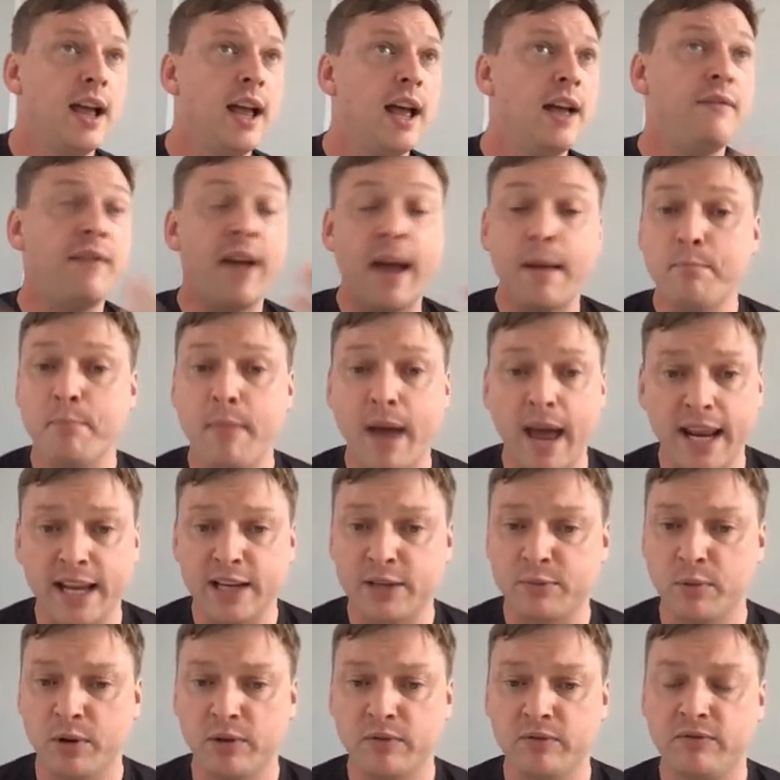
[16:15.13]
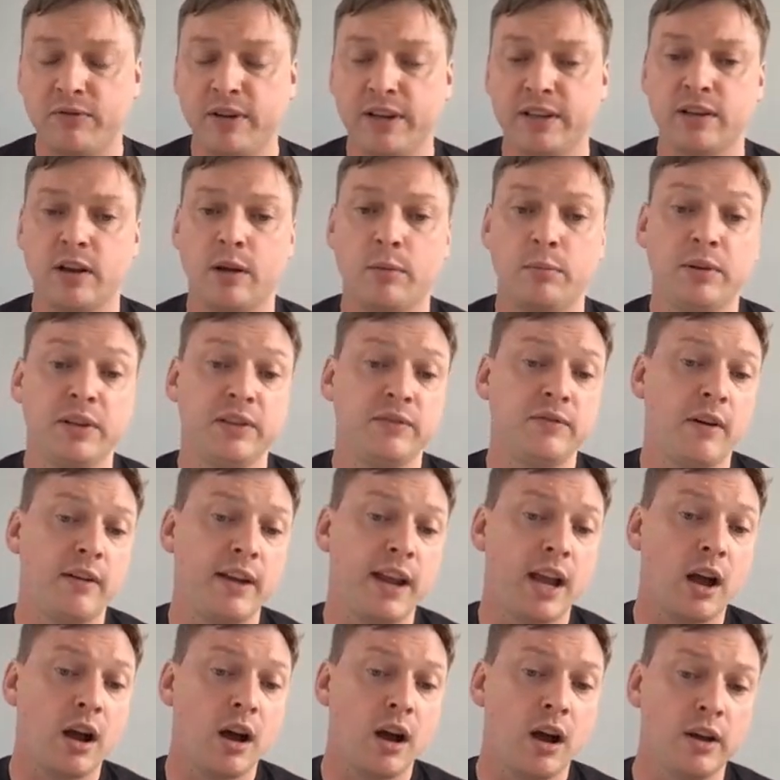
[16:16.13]
Event management, for example, is
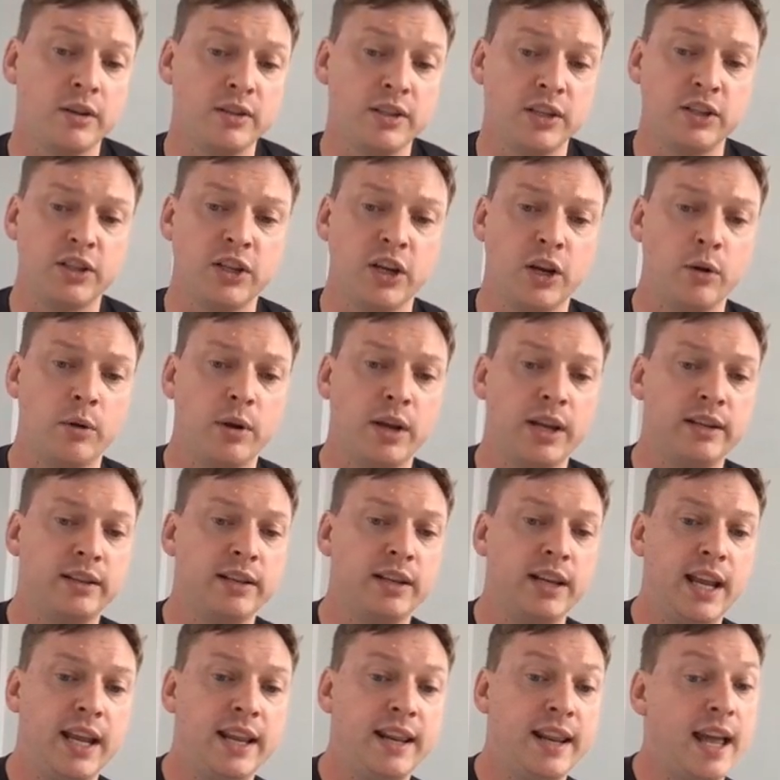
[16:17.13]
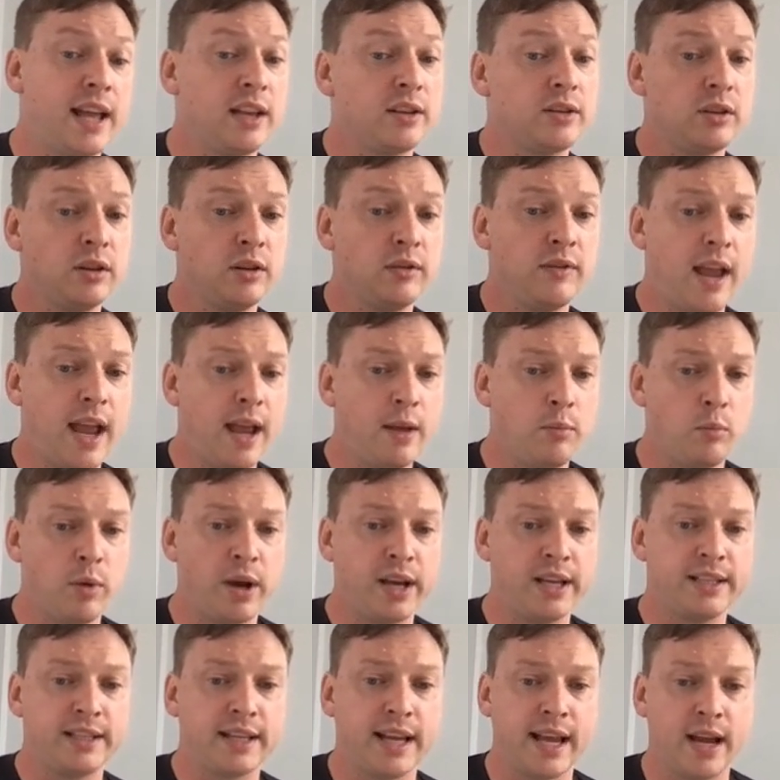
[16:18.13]
very hard to do in that sort of
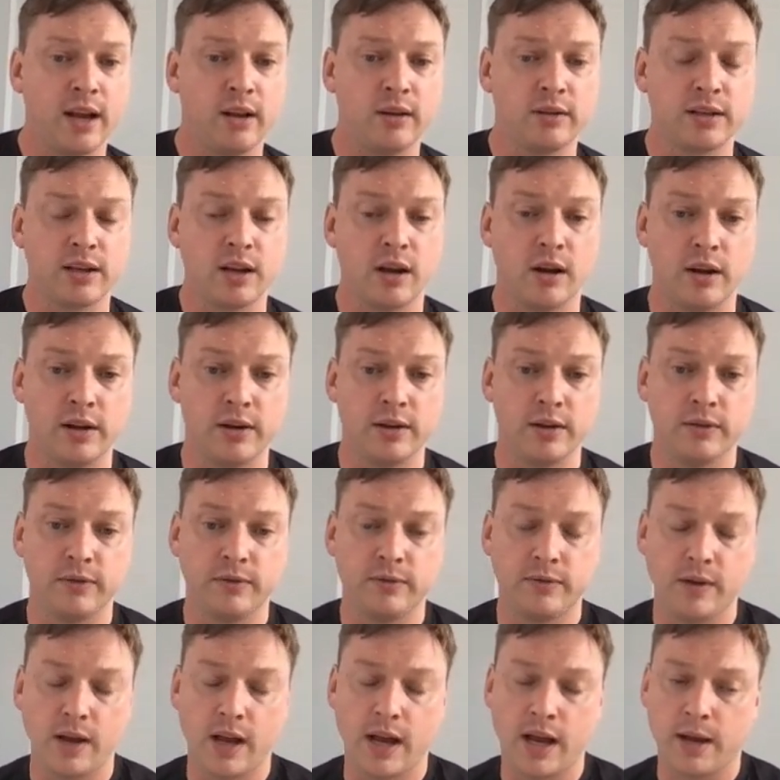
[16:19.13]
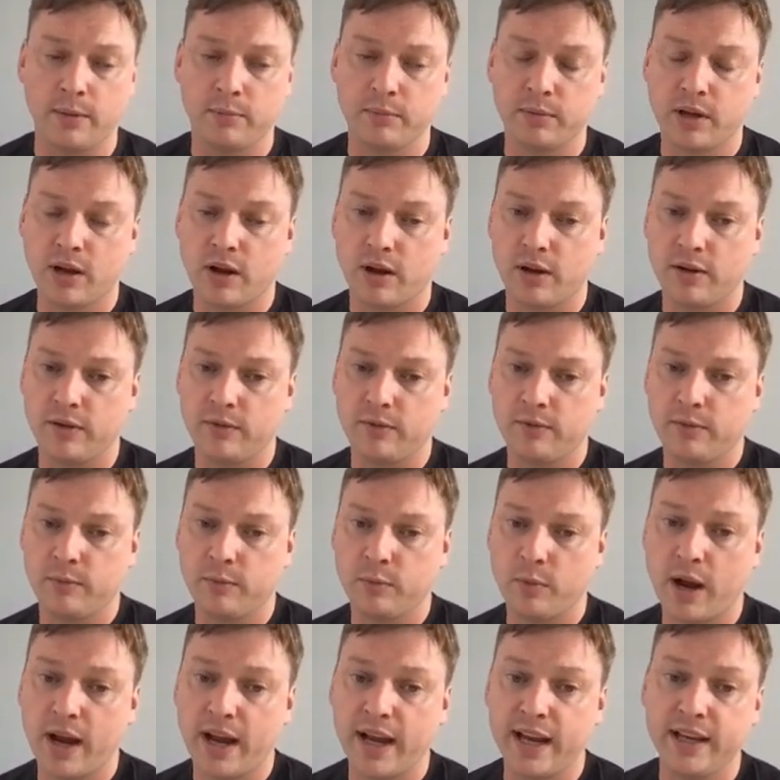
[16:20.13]
N-way scaled kind of
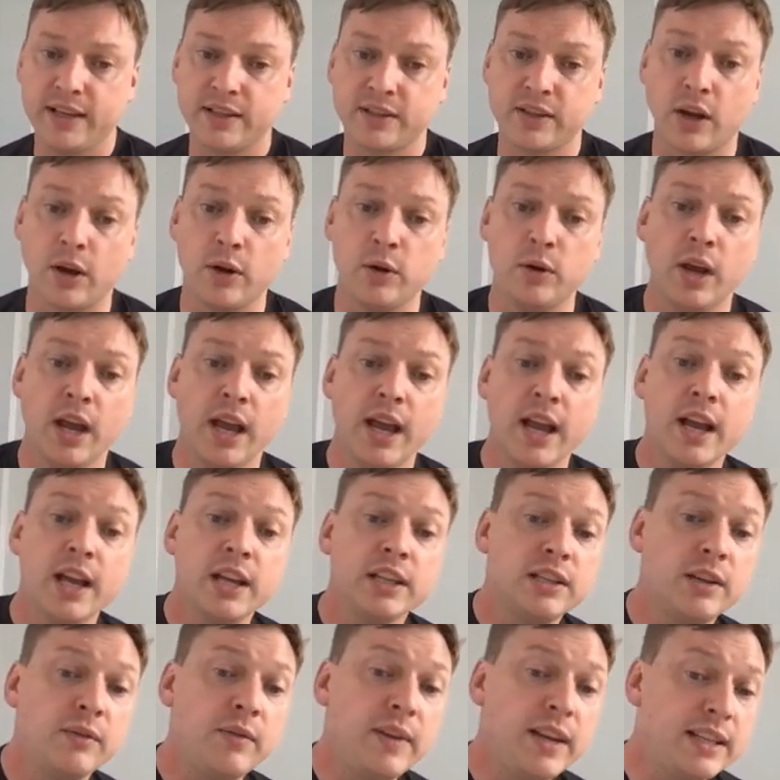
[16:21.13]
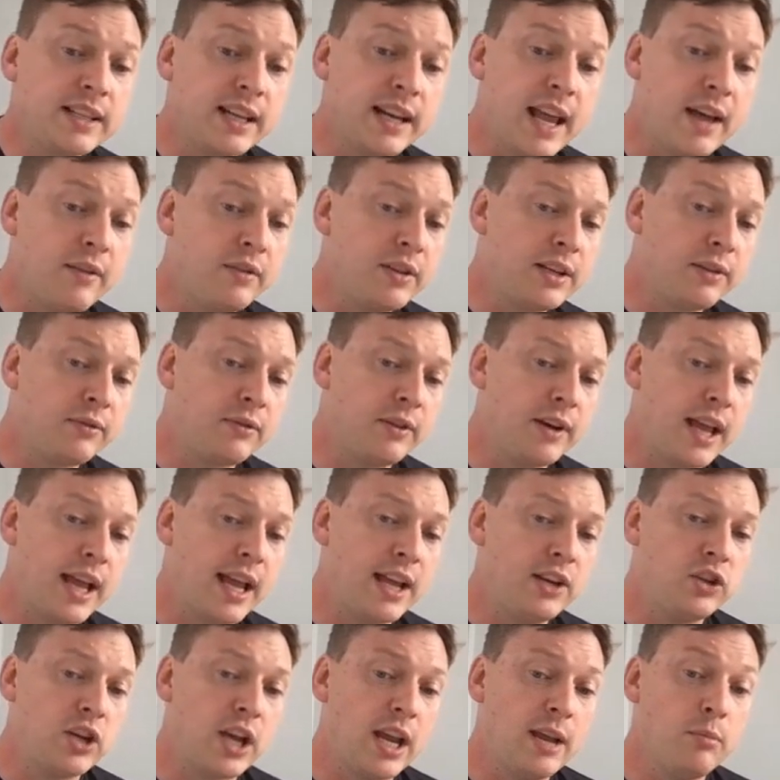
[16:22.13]
way. So these can have a different
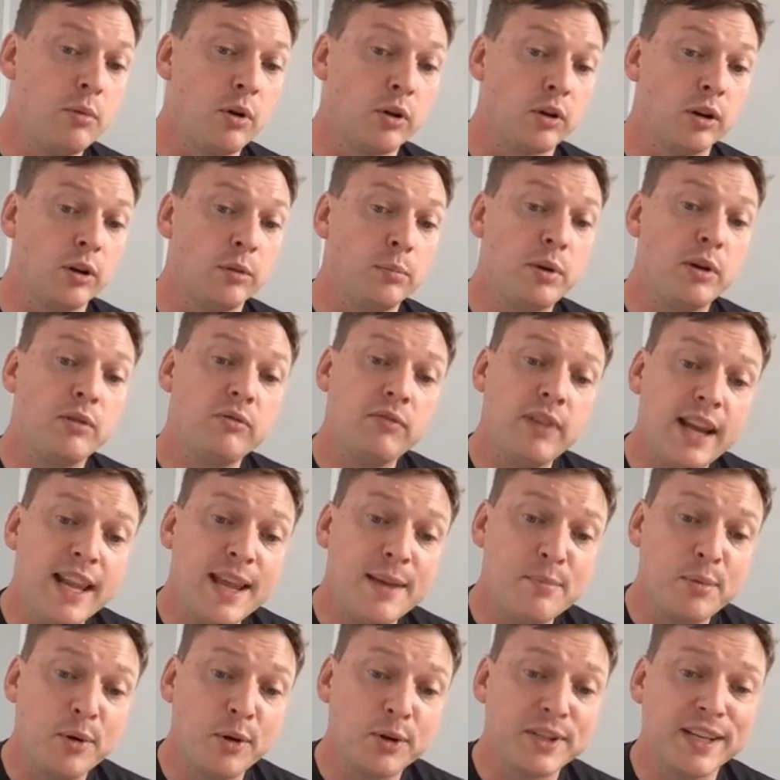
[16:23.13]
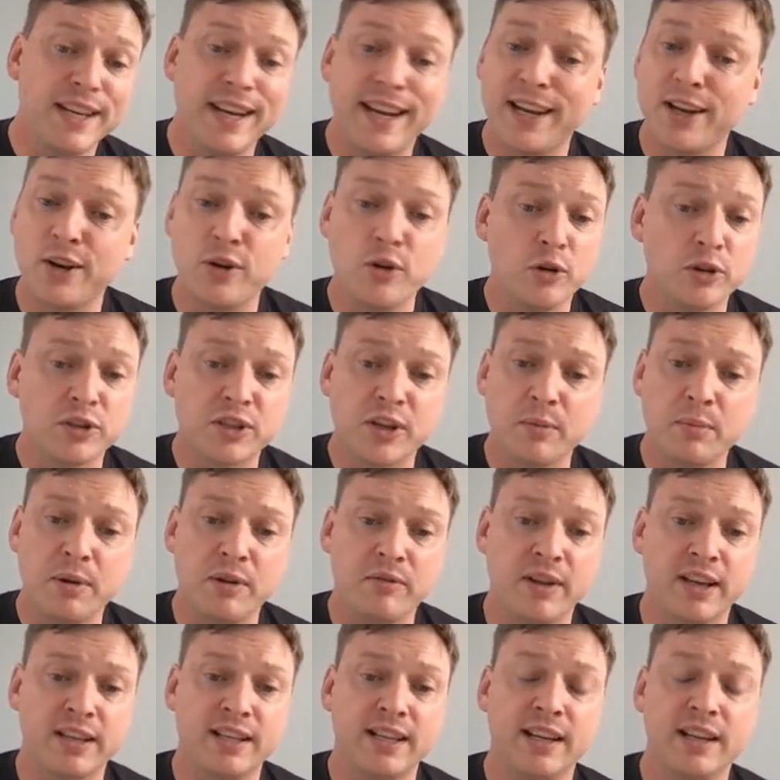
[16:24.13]
HA model, but really importantly, can also be
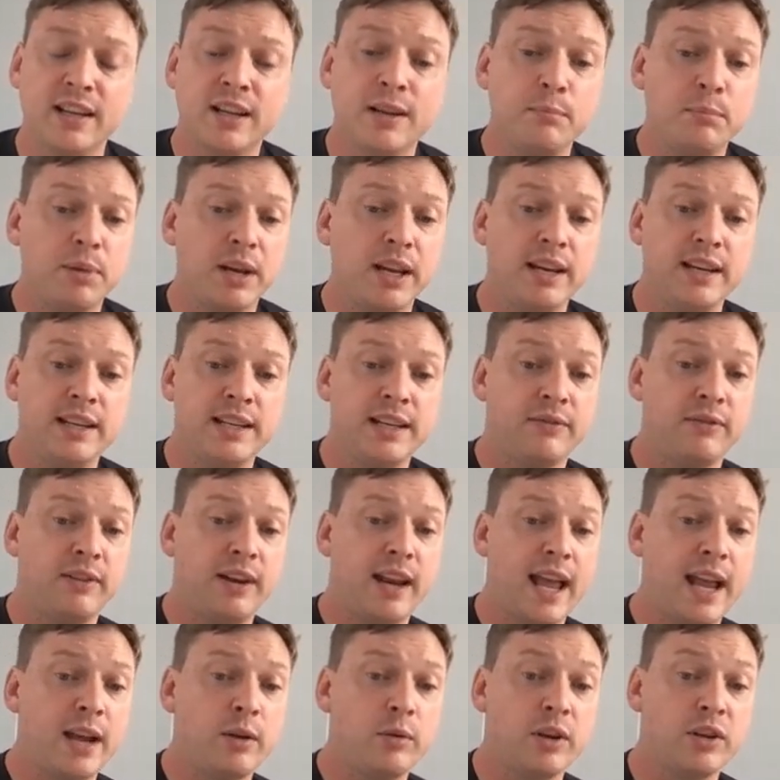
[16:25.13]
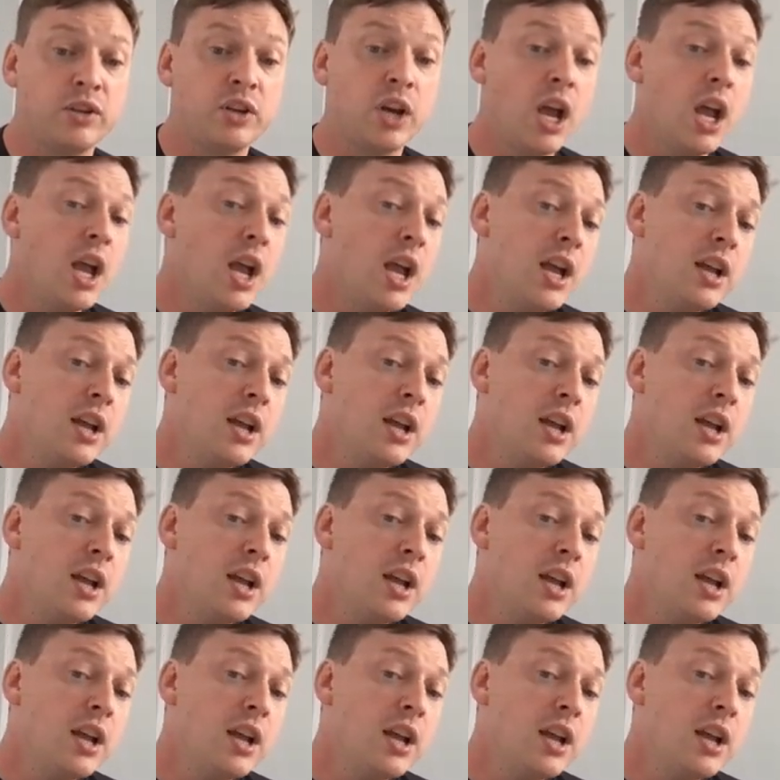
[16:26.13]
written in a completely different language.